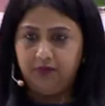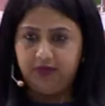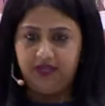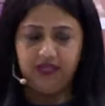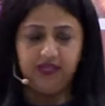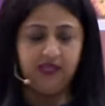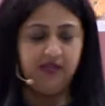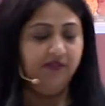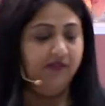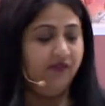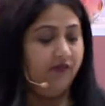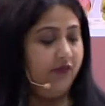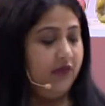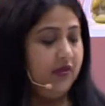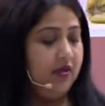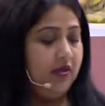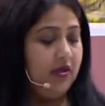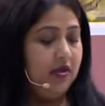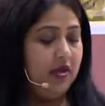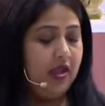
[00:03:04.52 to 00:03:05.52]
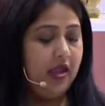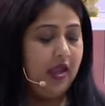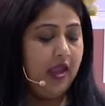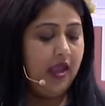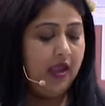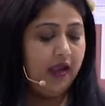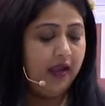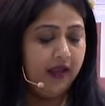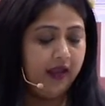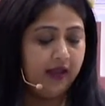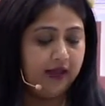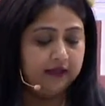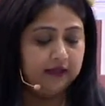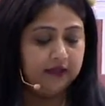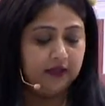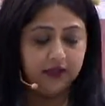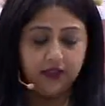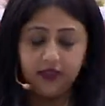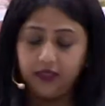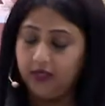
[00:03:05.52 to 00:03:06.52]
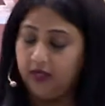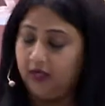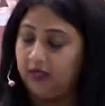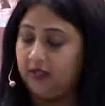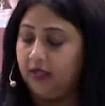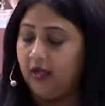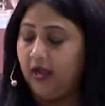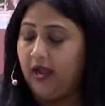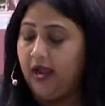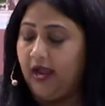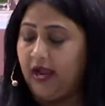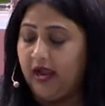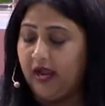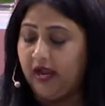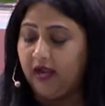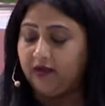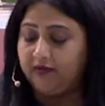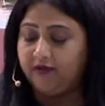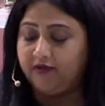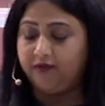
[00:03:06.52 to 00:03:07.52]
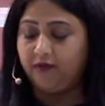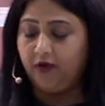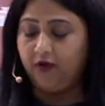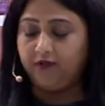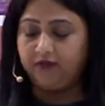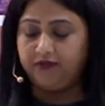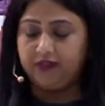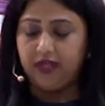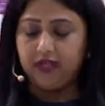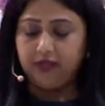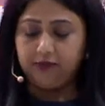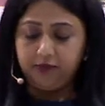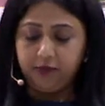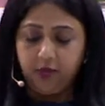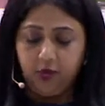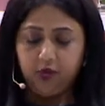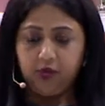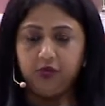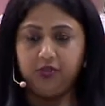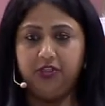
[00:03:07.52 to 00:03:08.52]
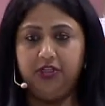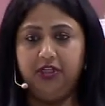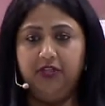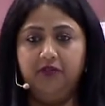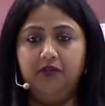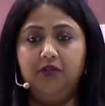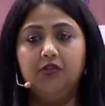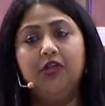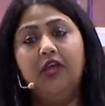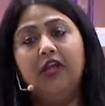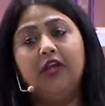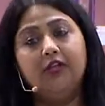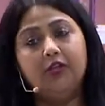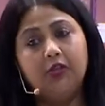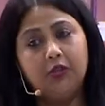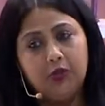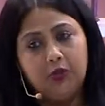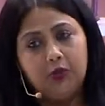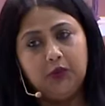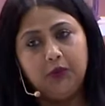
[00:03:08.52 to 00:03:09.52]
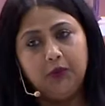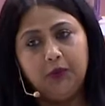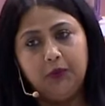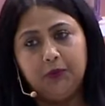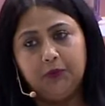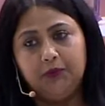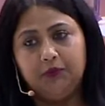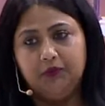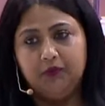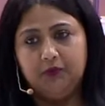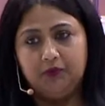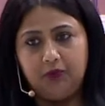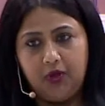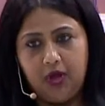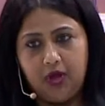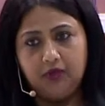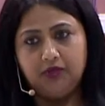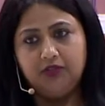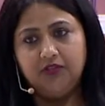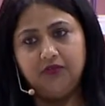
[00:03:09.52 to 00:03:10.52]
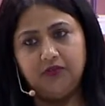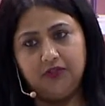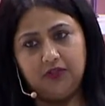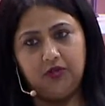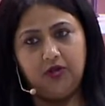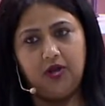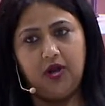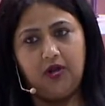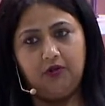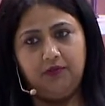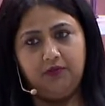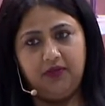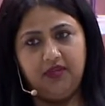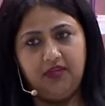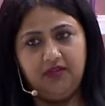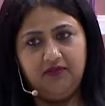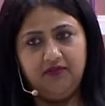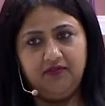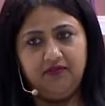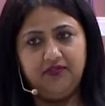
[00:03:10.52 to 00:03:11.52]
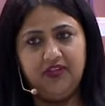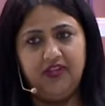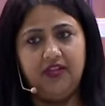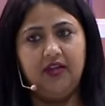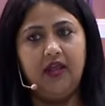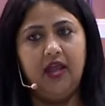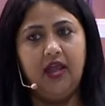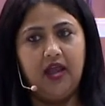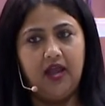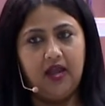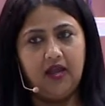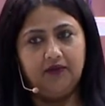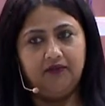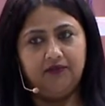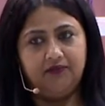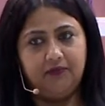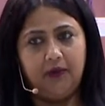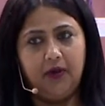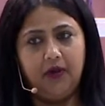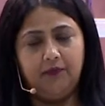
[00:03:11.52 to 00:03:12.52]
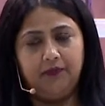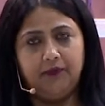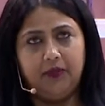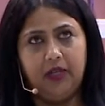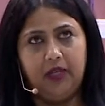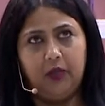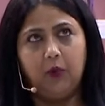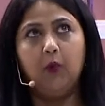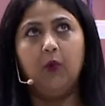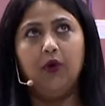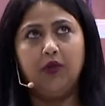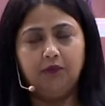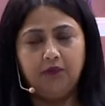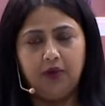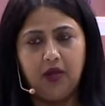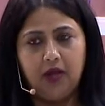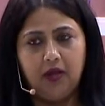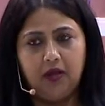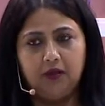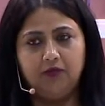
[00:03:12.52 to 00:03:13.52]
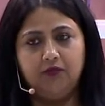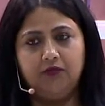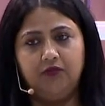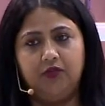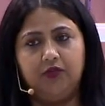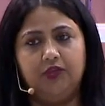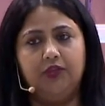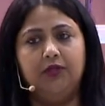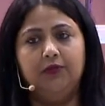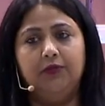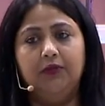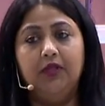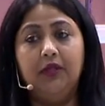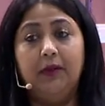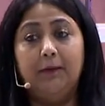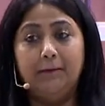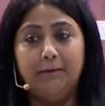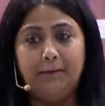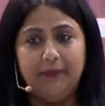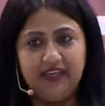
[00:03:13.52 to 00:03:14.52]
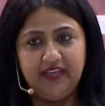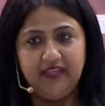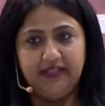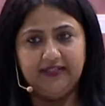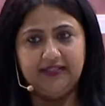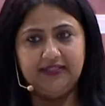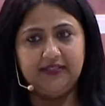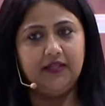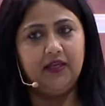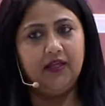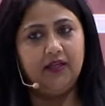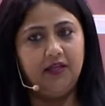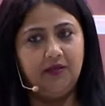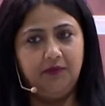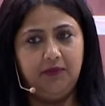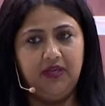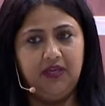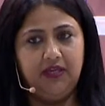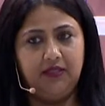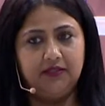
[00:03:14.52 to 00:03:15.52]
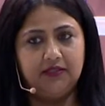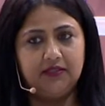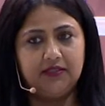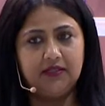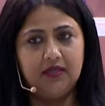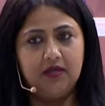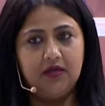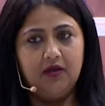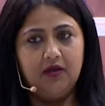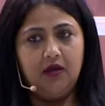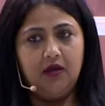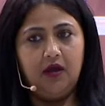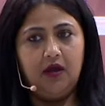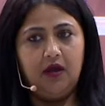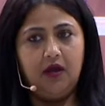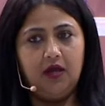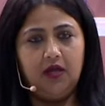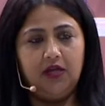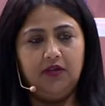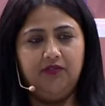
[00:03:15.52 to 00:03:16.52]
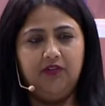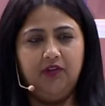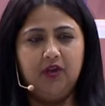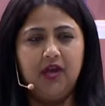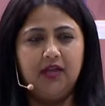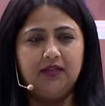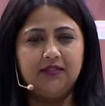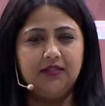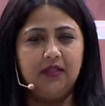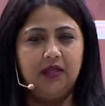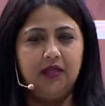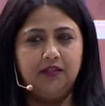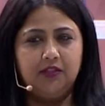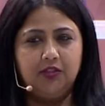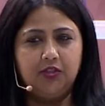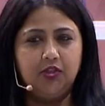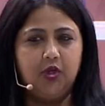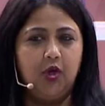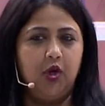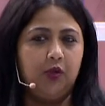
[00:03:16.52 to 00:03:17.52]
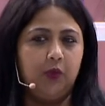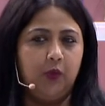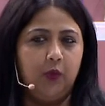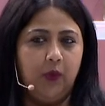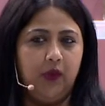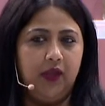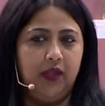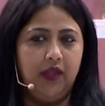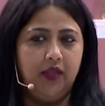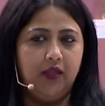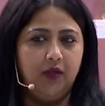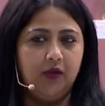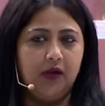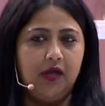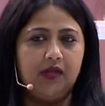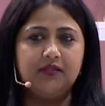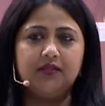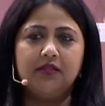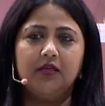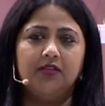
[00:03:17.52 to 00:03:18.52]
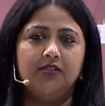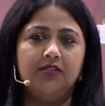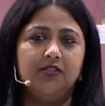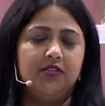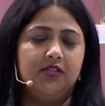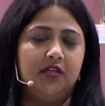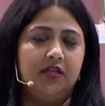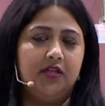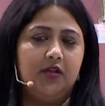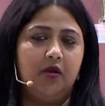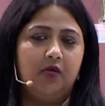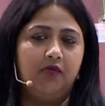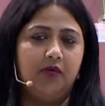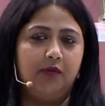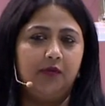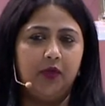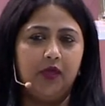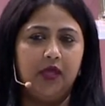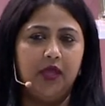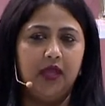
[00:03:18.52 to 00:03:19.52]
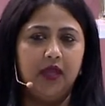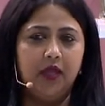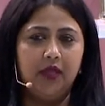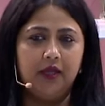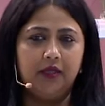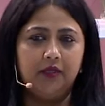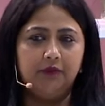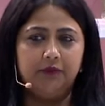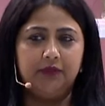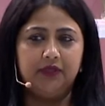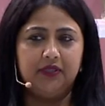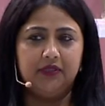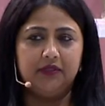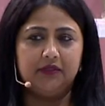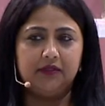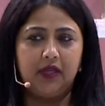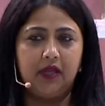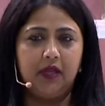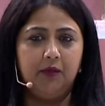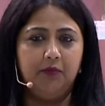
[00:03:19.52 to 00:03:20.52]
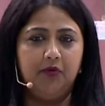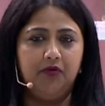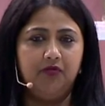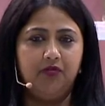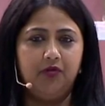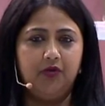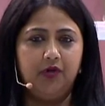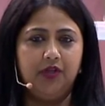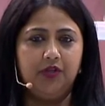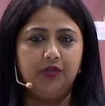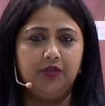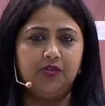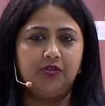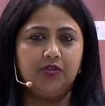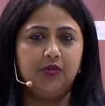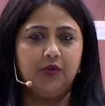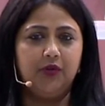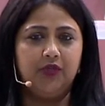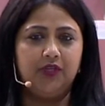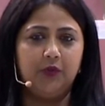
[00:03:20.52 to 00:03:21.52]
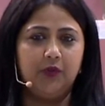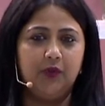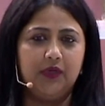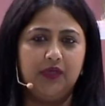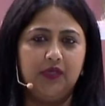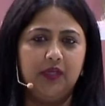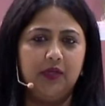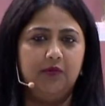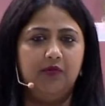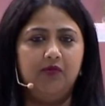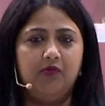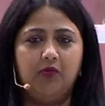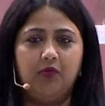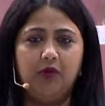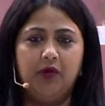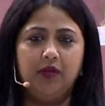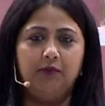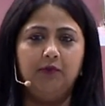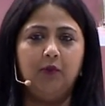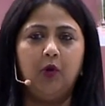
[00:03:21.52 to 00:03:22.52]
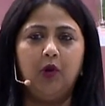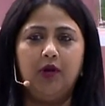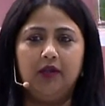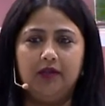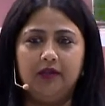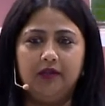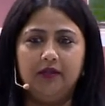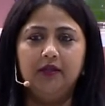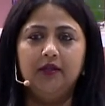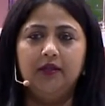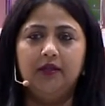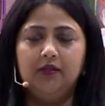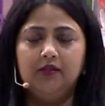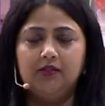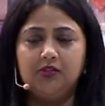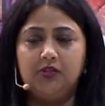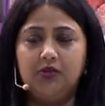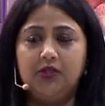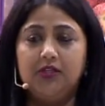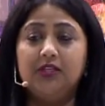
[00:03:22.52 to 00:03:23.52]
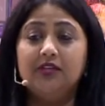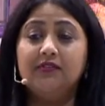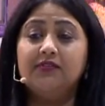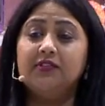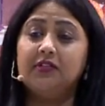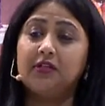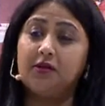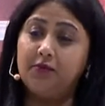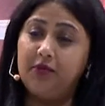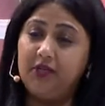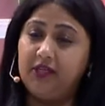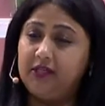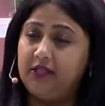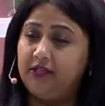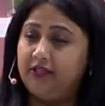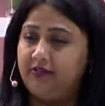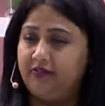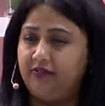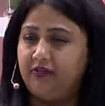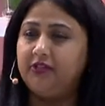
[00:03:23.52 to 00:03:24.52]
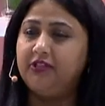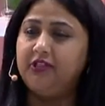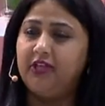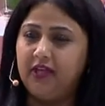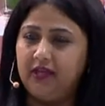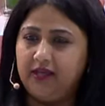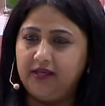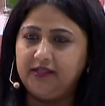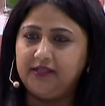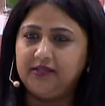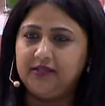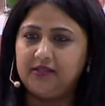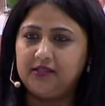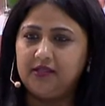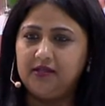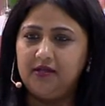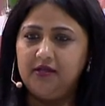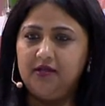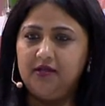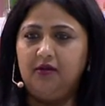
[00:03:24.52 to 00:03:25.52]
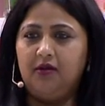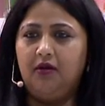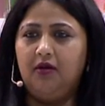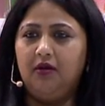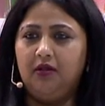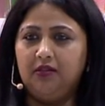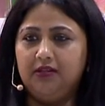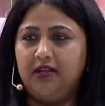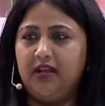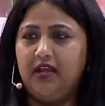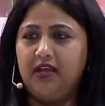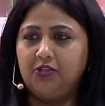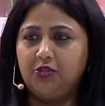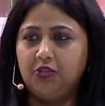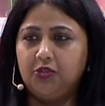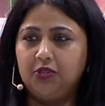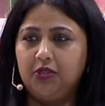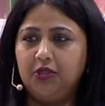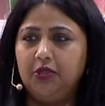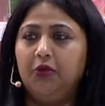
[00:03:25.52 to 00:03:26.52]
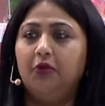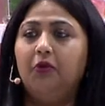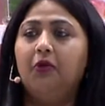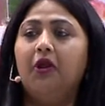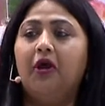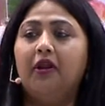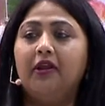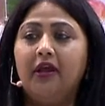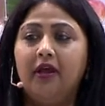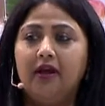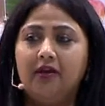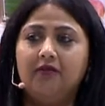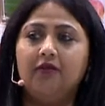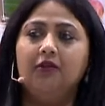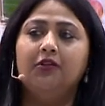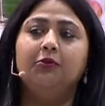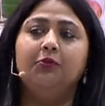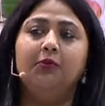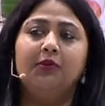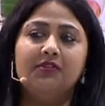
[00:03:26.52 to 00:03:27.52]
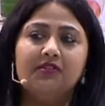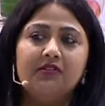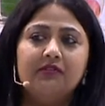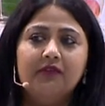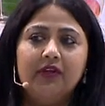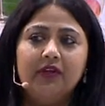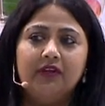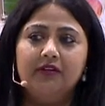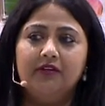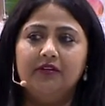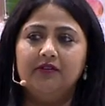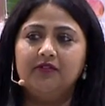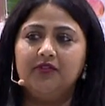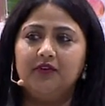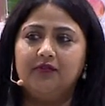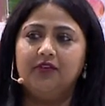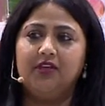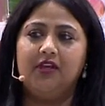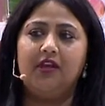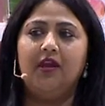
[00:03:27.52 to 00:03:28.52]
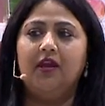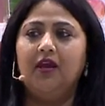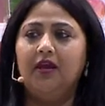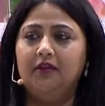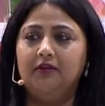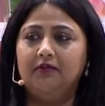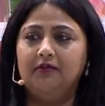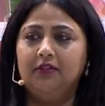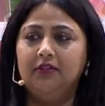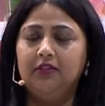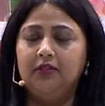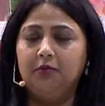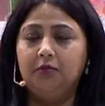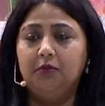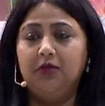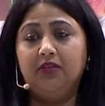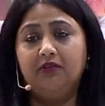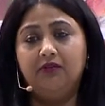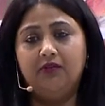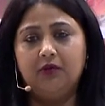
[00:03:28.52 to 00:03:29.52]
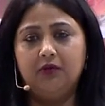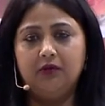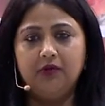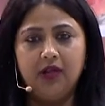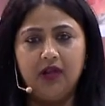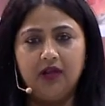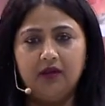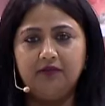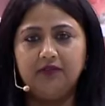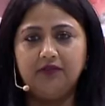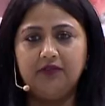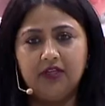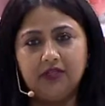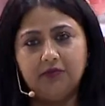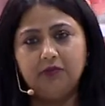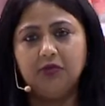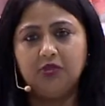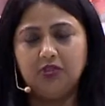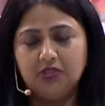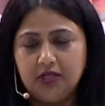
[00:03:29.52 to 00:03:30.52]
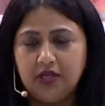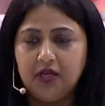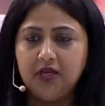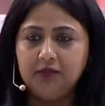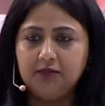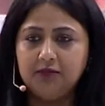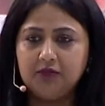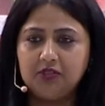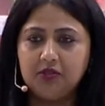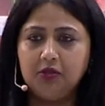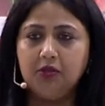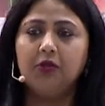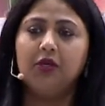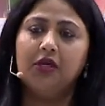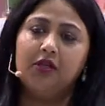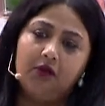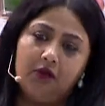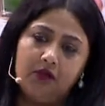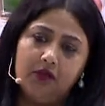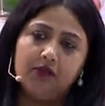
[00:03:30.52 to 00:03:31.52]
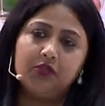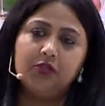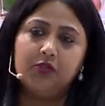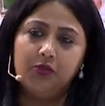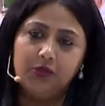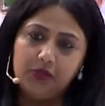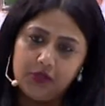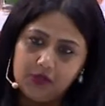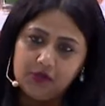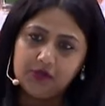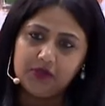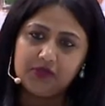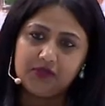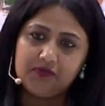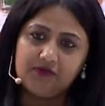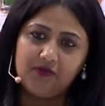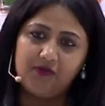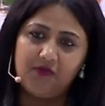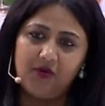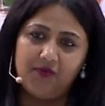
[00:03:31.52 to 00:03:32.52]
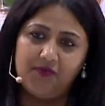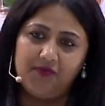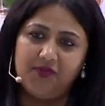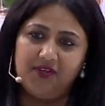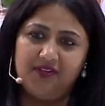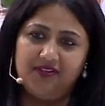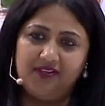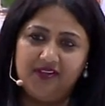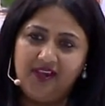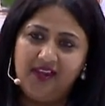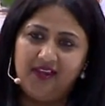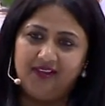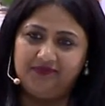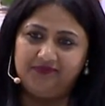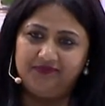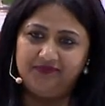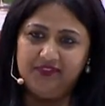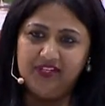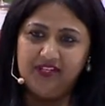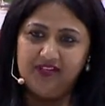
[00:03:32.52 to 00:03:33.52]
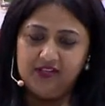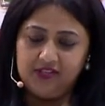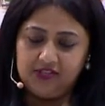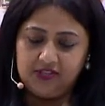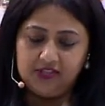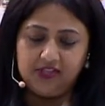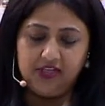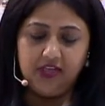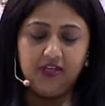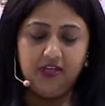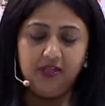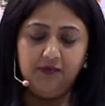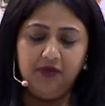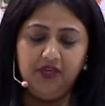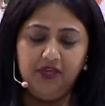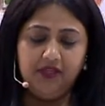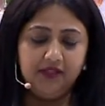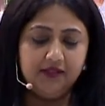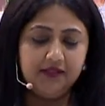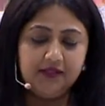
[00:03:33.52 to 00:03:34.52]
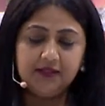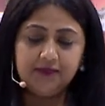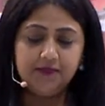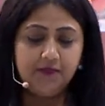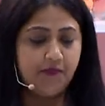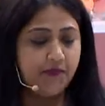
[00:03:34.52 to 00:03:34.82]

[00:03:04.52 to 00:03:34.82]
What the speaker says: beef, and half of that portion, if you take 2 pounds for the ground beef, then half pound, like 1 pound for the beans, kidney beans. If you guys like the short way, you guys can just take it out from the can, but I prefer it to soak it one day before and boil it, so it gives a completely different taste. All the natural, you'll not have all the preservatives of the can, but if you don't have that much time, so you can also use from the can. Kidney beans,